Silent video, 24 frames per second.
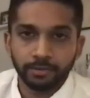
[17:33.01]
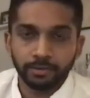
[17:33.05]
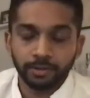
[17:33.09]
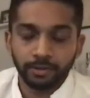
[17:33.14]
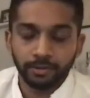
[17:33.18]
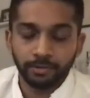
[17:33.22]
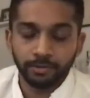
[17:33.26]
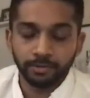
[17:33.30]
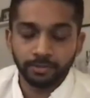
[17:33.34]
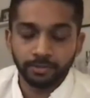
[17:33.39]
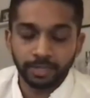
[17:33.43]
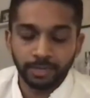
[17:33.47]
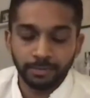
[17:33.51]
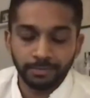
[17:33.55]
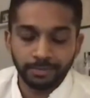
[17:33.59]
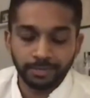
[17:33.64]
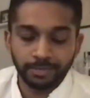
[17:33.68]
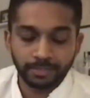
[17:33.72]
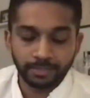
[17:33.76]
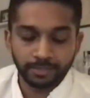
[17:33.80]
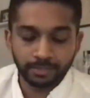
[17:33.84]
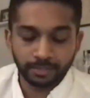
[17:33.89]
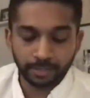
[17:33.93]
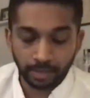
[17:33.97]
It was deemed
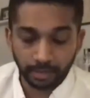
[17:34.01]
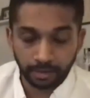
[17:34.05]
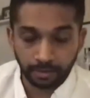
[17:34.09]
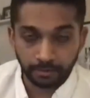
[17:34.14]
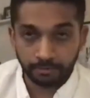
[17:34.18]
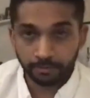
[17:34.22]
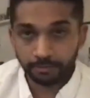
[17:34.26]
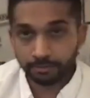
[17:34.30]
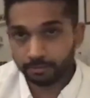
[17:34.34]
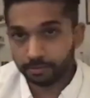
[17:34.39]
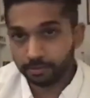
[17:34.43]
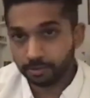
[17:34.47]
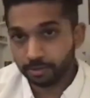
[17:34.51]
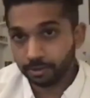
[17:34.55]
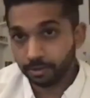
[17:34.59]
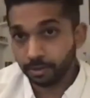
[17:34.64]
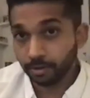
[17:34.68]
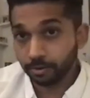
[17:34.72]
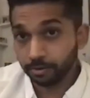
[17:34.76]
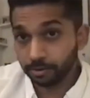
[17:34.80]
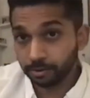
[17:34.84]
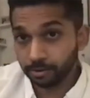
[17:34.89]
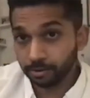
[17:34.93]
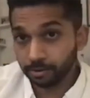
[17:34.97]
safe to
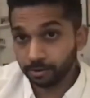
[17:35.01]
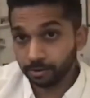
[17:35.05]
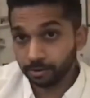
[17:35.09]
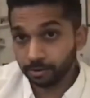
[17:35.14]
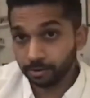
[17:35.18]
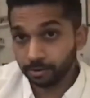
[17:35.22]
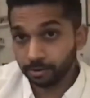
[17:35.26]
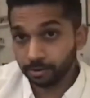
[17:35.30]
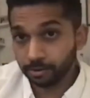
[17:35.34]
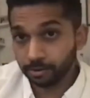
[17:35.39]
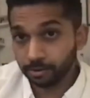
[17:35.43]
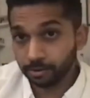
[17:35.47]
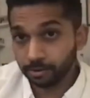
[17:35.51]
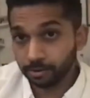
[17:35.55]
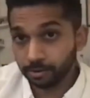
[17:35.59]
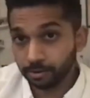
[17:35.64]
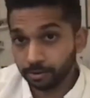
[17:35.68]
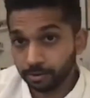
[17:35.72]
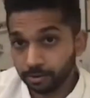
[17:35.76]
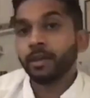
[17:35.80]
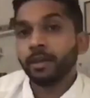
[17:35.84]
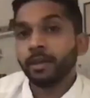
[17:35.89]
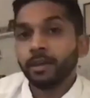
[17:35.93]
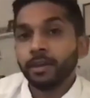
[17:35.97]
go during that time.